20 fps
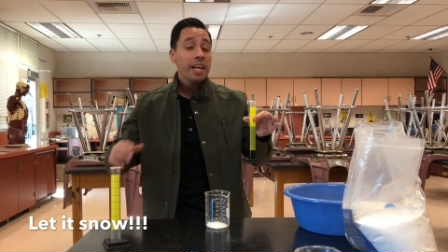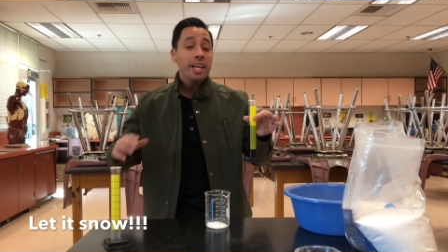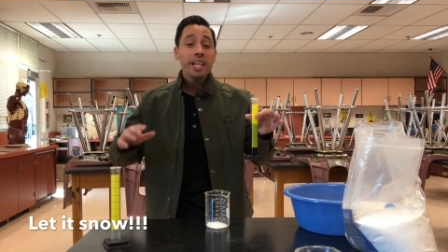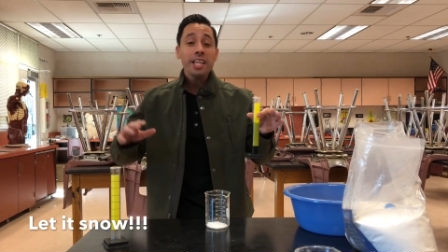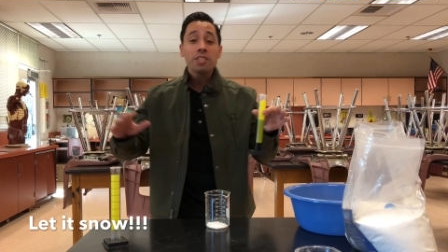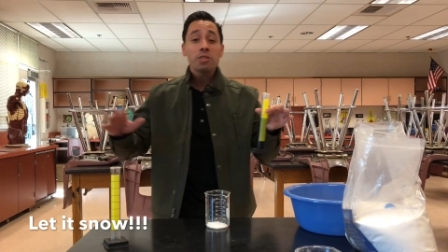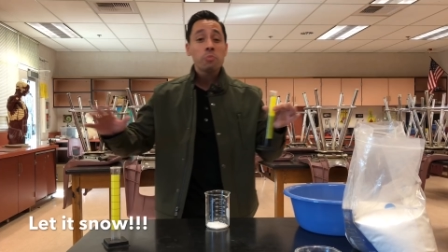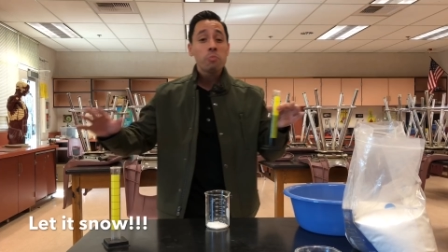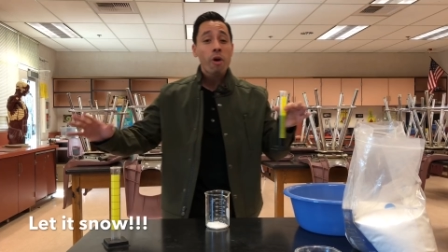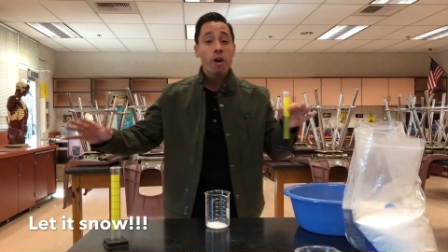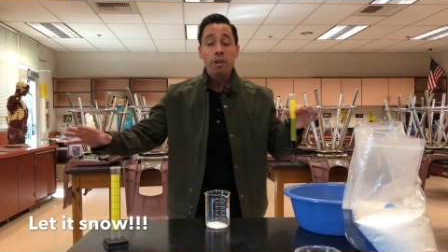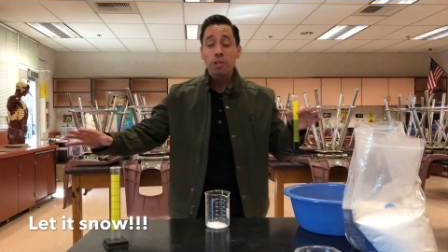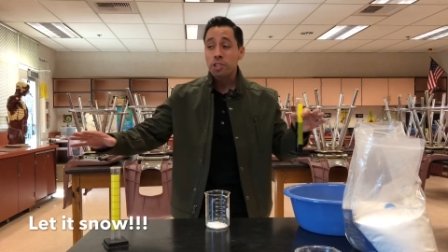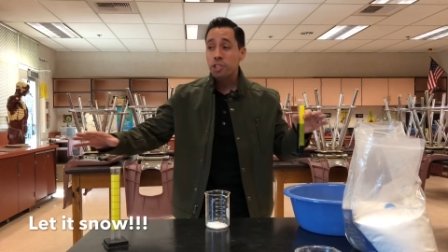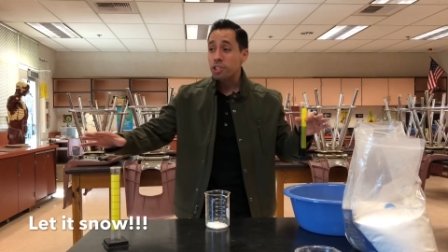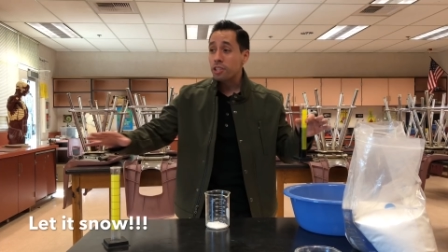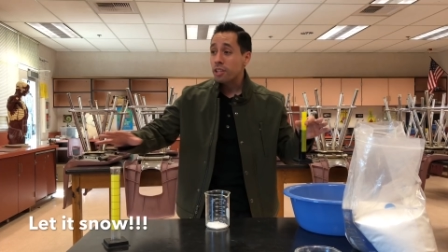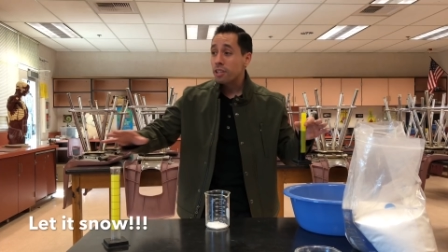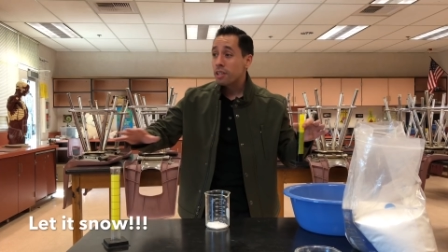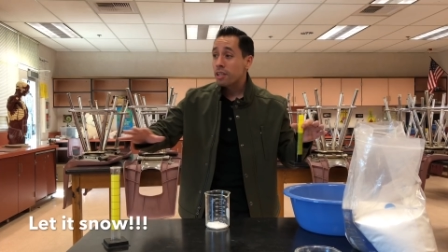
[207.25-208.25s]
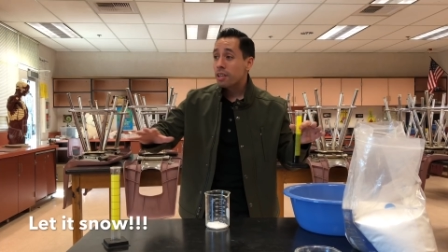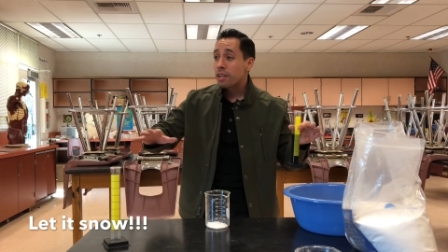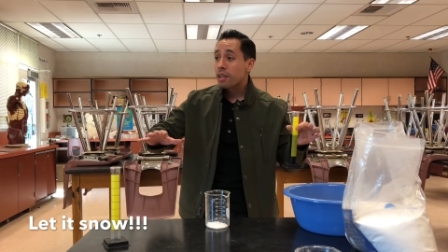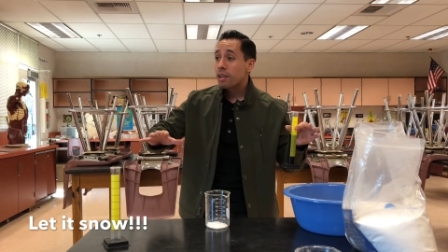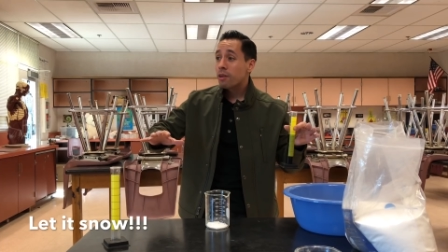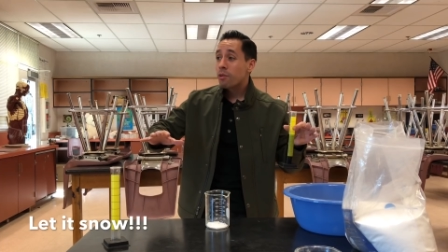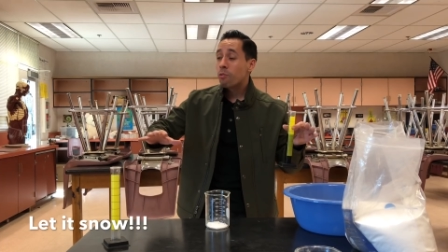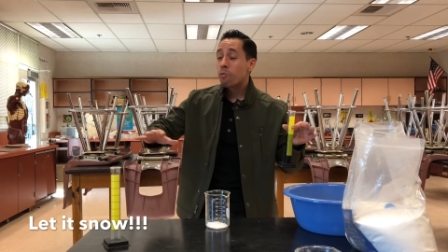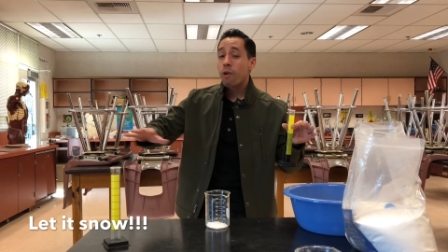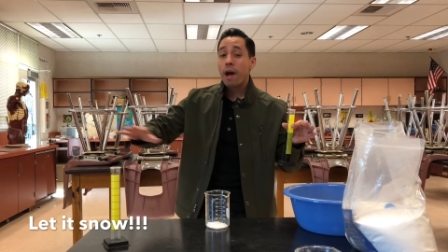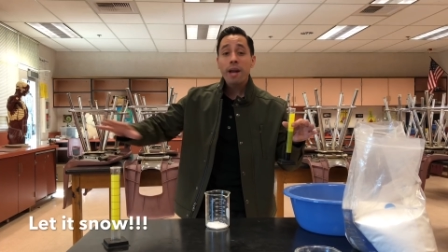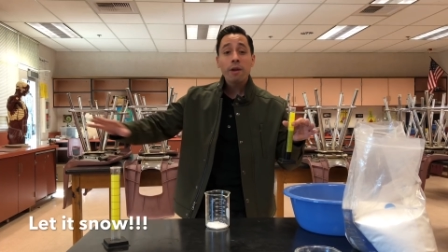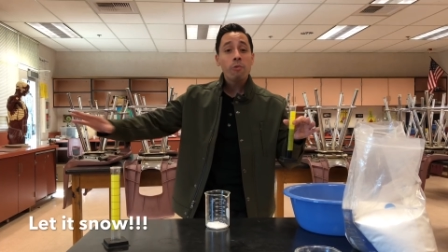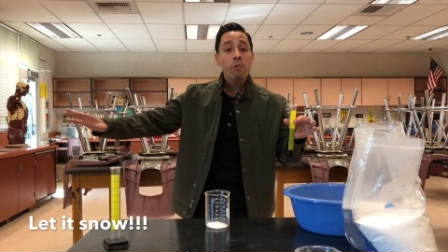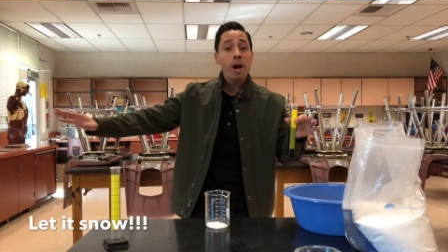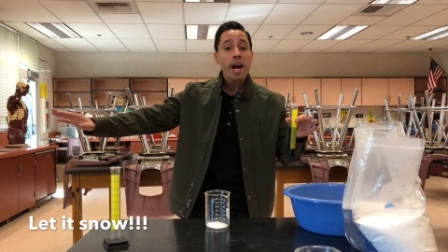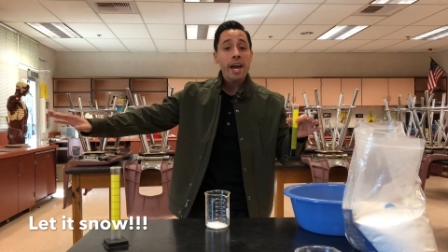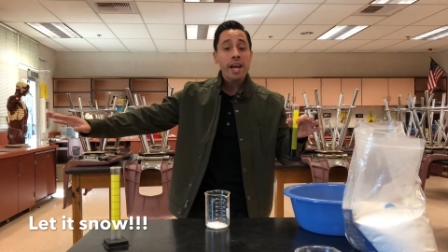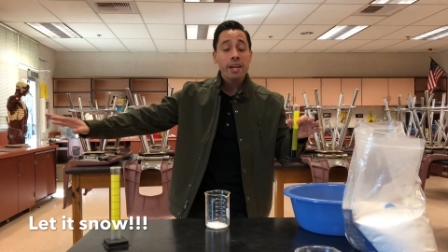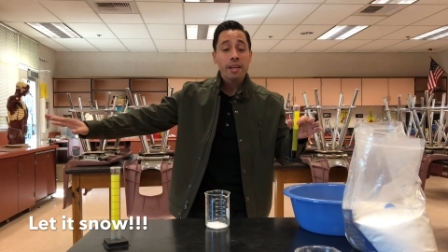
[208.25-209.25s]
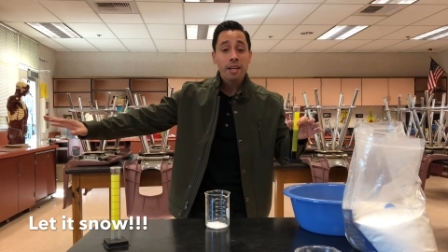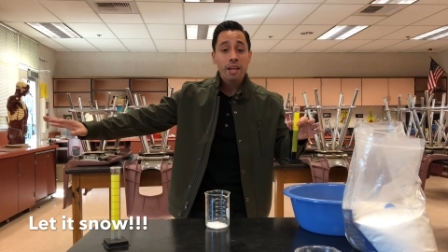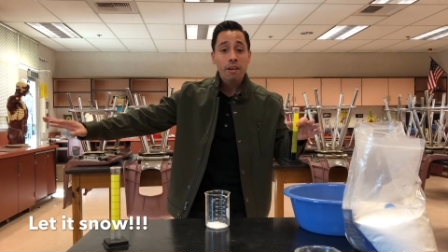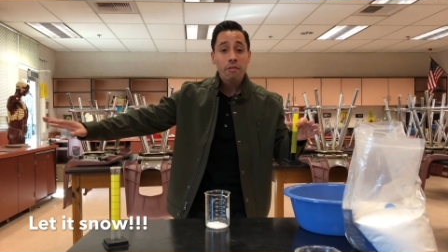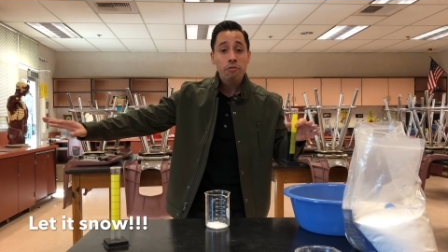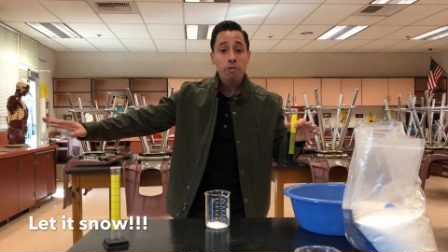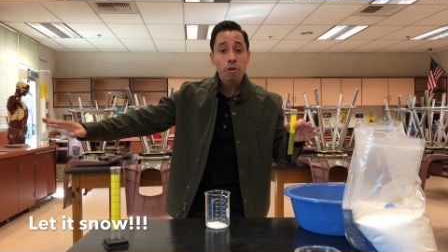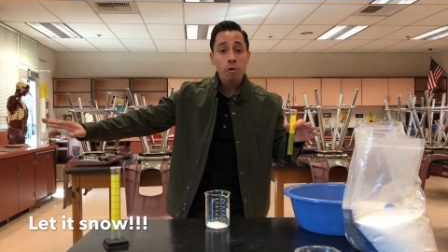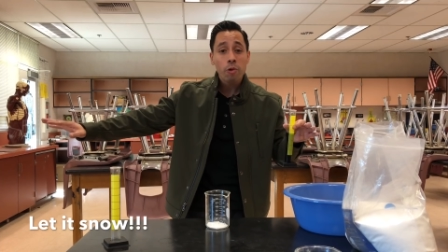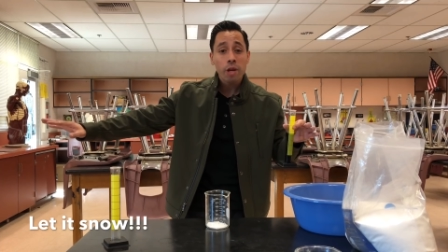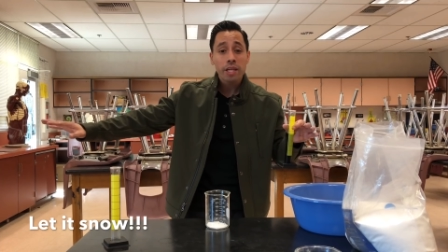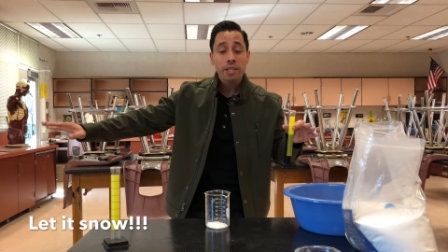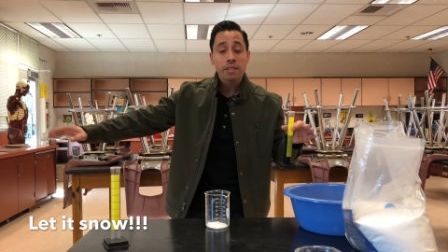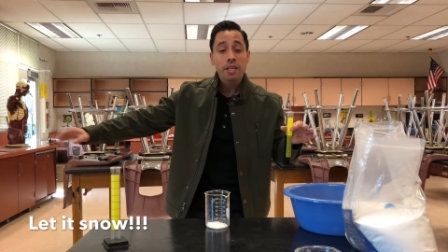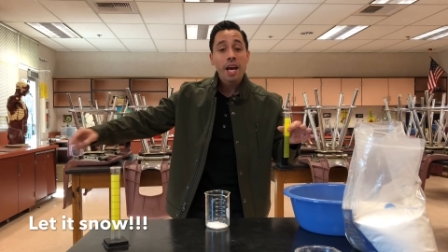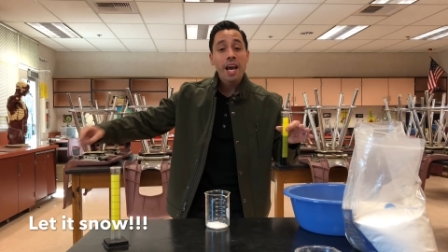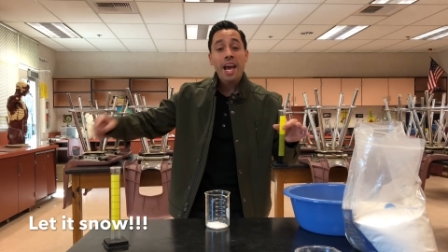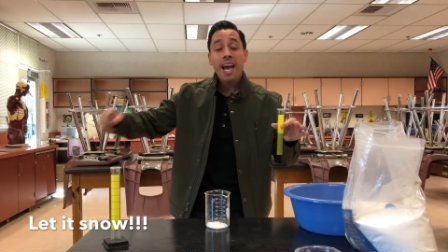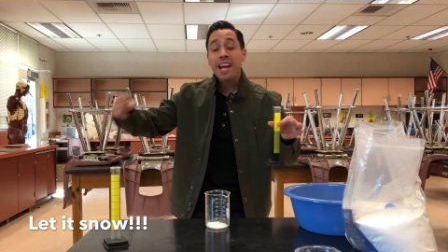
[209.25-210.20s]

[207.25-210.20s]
It's March right away in a few weeks